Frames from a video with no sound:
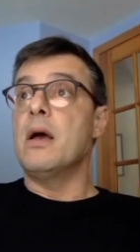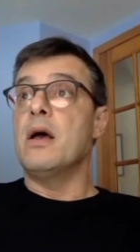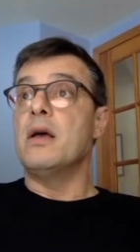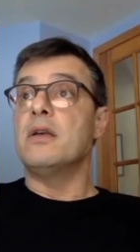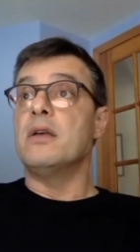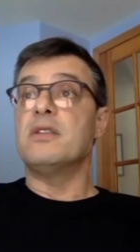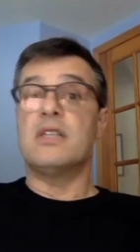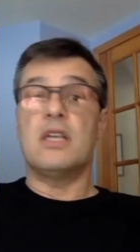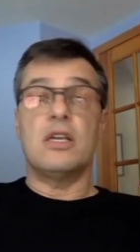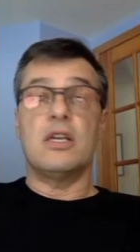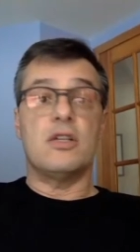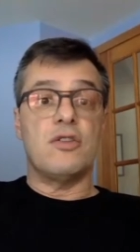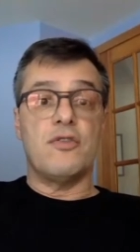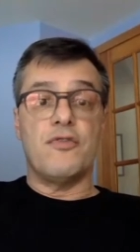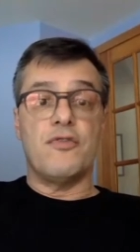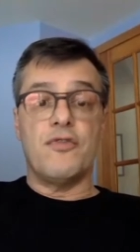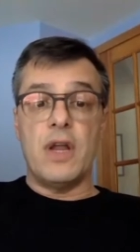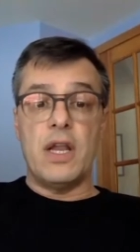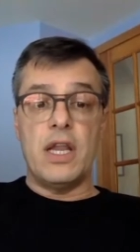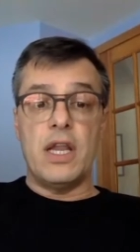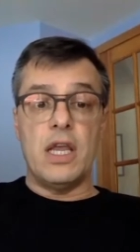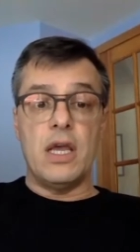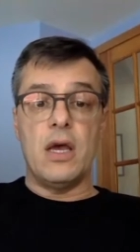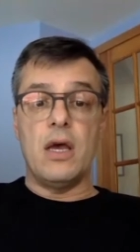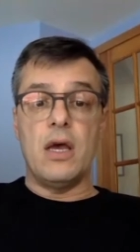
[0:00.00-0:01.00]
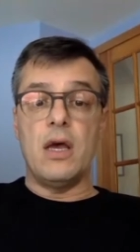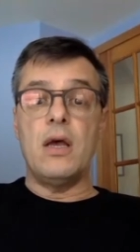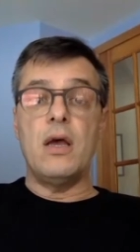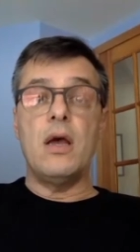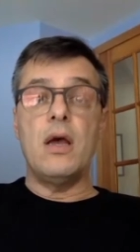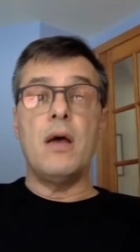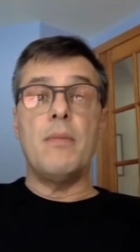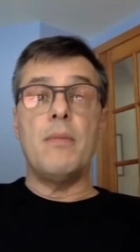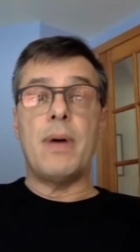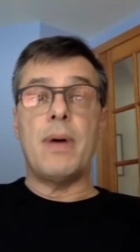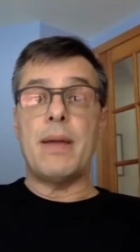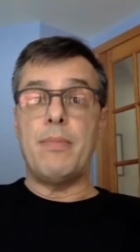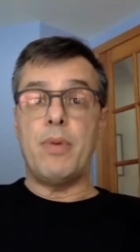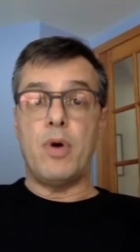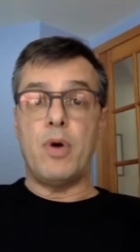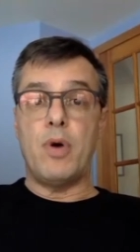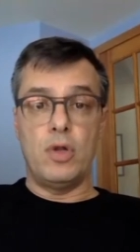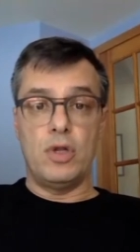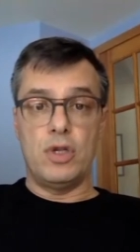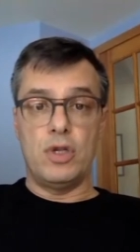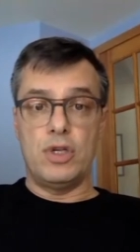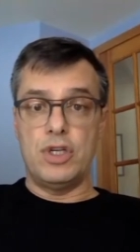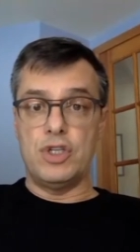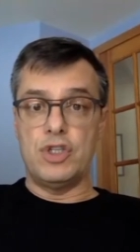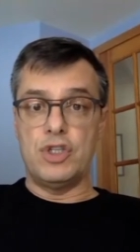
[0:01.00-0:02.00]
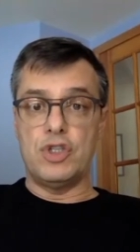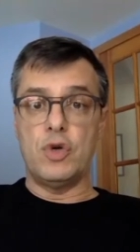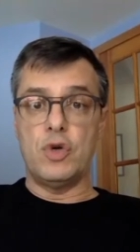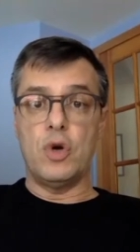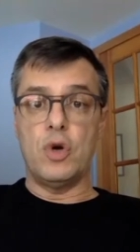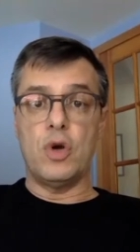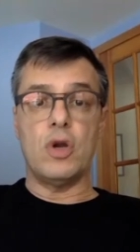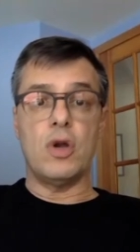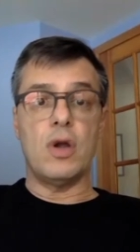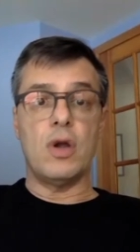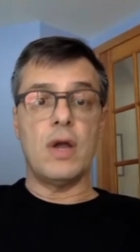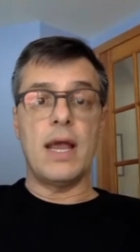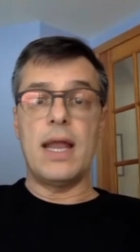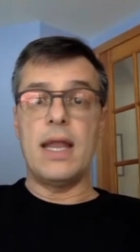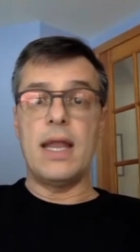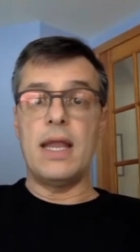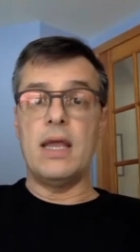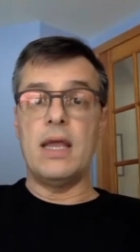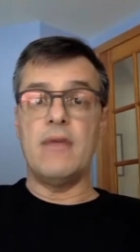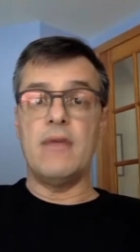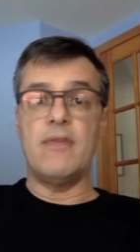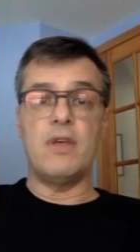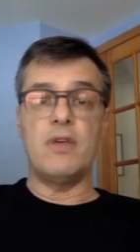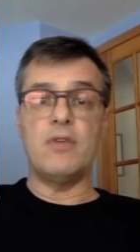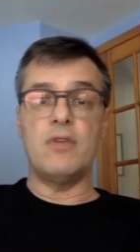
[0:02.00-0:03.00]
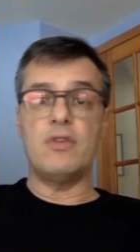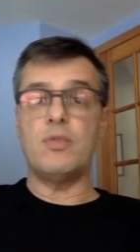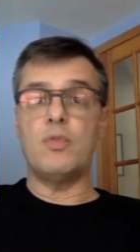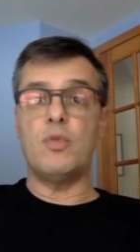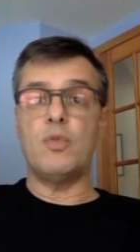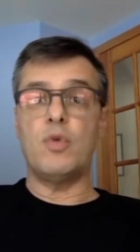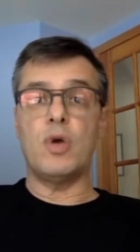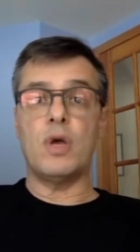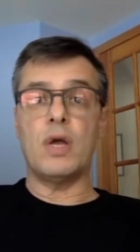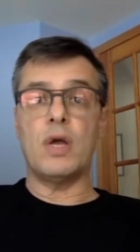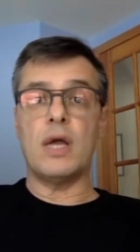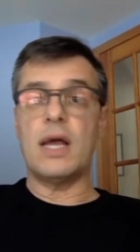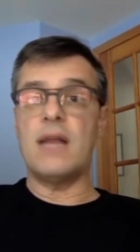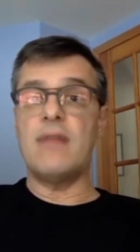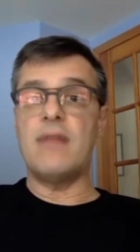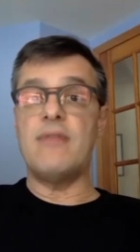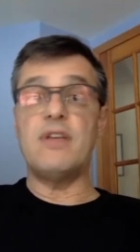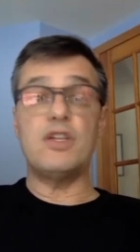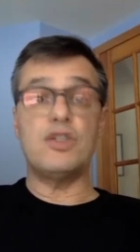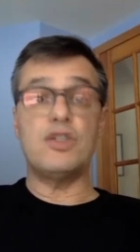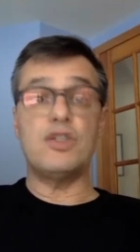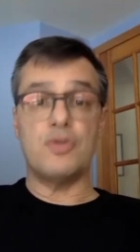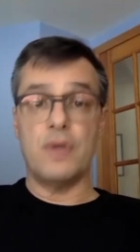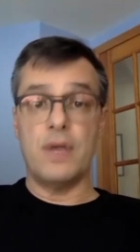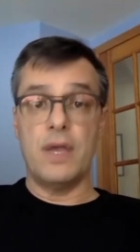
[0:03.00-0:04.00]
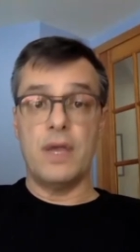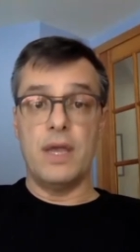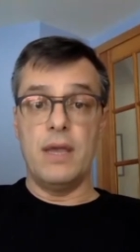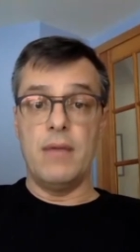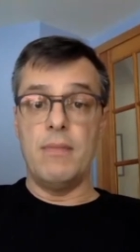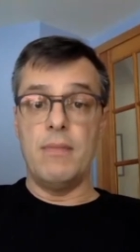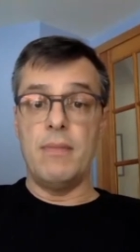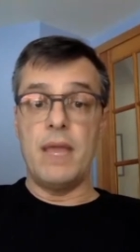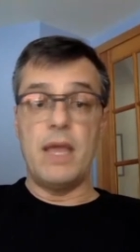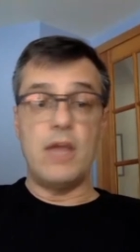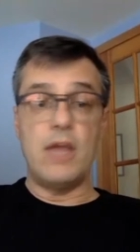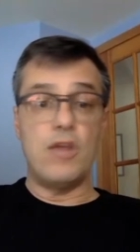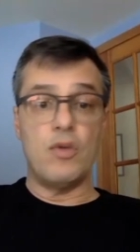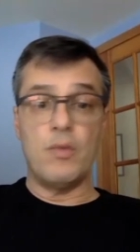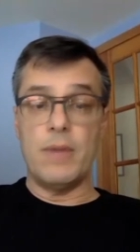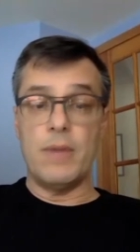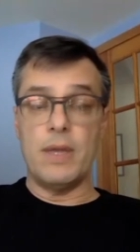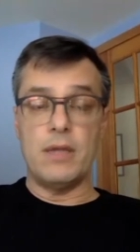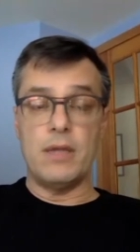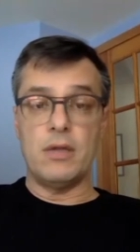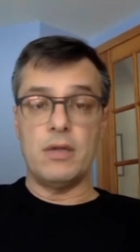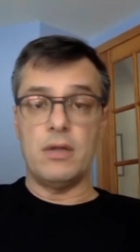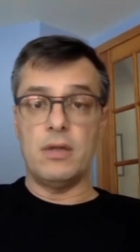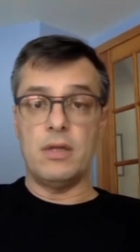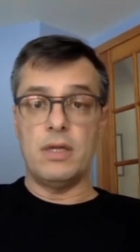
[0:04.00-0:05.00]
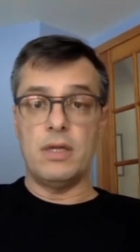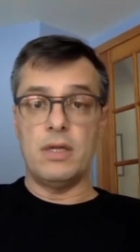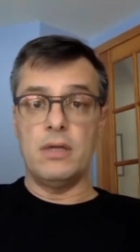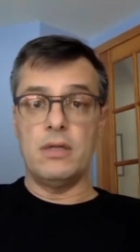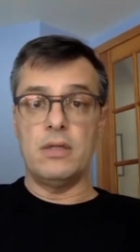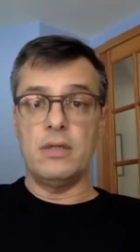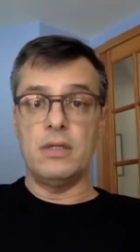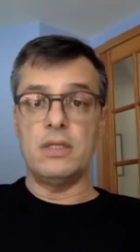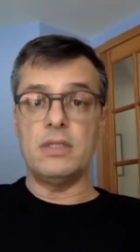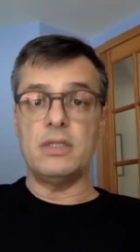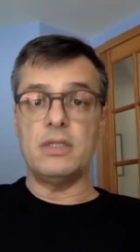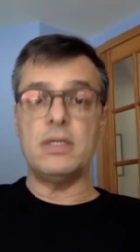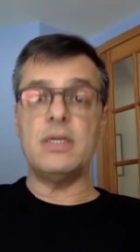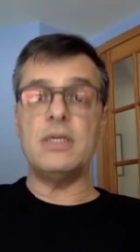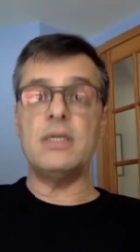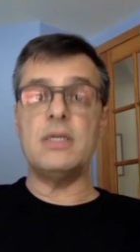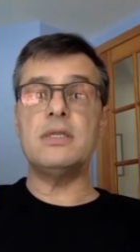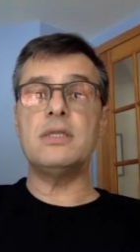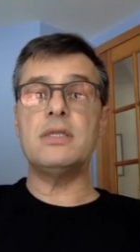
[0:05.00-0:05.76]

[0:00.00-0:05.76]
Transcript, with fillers: schizophrenia, bipolar disorder, any of those more kind of extreme major mental illnesses,